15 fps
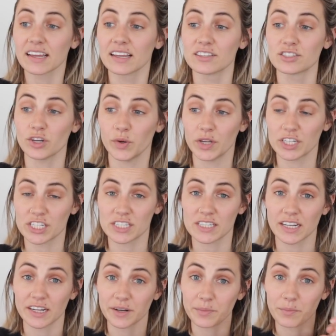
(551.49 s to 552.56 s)
and so he just
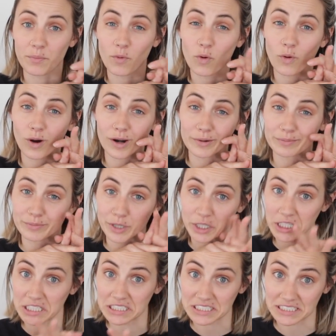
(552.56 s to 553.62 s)
needed more
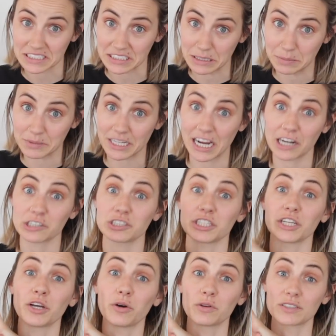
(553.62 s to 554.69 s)
putting to sleep to actually
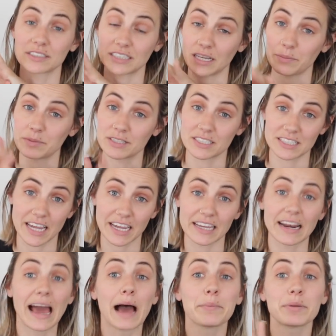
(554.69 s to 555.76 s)
go to sleep and to take a
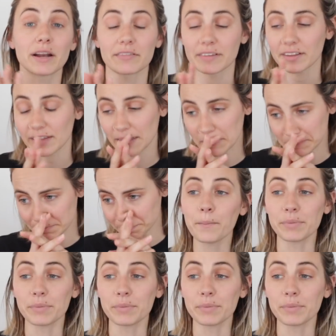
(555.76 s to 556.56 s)
nap and everything.